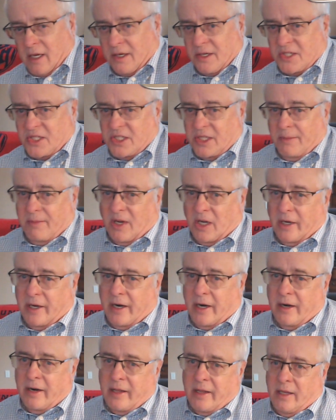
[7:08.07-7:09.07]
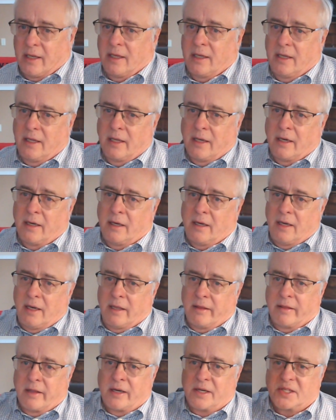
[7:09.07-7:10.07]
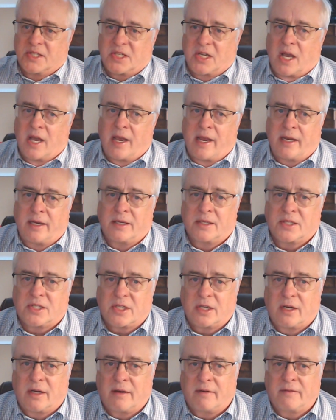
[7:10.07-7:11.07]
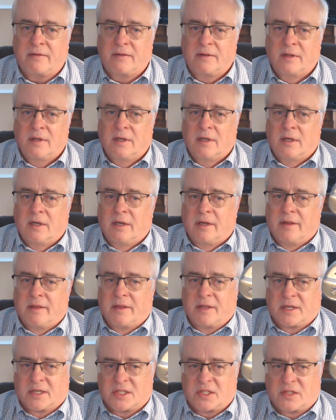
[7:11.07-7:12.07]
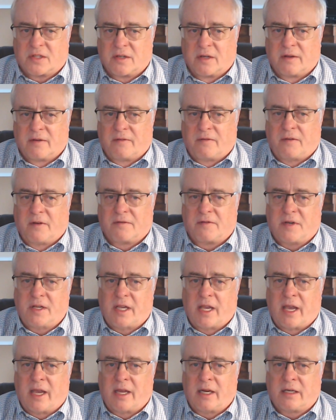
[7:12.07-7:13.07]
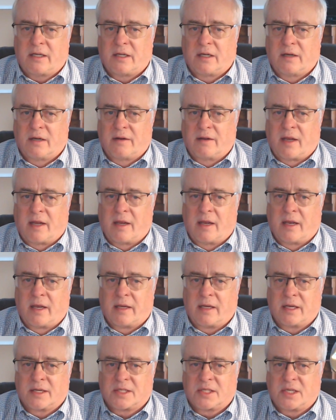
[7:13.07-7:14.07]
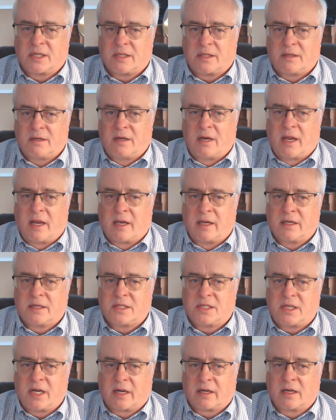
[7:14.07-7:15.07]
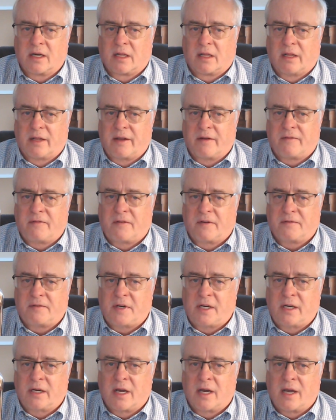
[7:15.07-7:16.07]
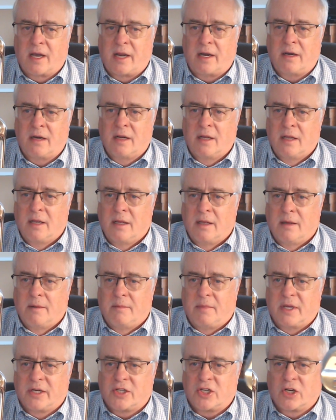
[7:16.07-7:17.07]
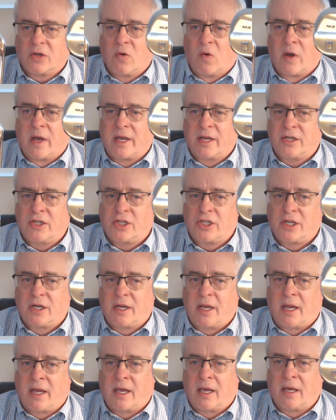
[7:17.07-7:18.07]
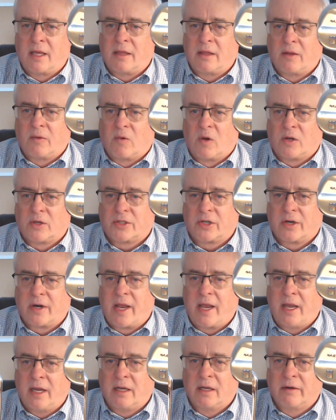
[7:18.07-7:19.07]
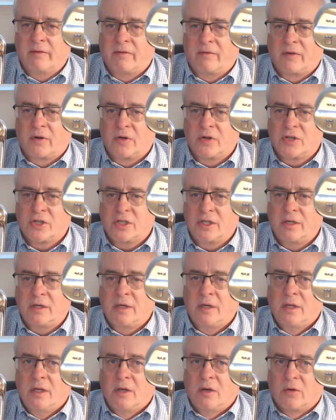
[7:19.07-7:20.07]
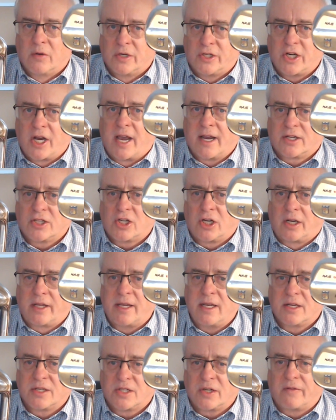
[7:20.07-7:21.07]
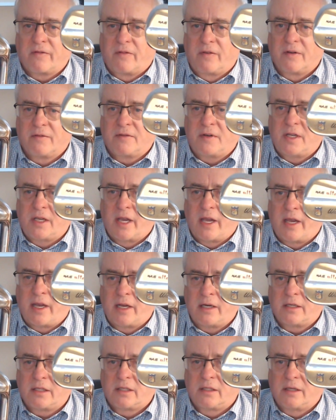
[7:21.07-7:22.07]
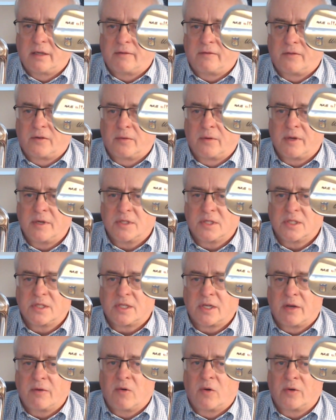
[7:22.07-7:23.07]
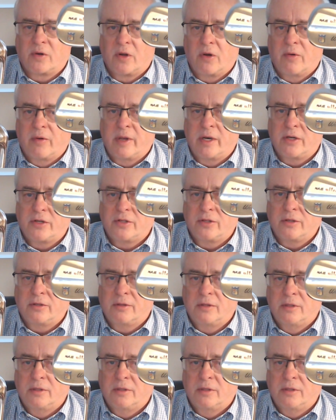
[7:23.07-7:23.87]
similarity in the designs of this 58. I guess it's technically a 59 pitching wedge, and the Walter Hagen version, which actually is a 58 for reasons I won't go into.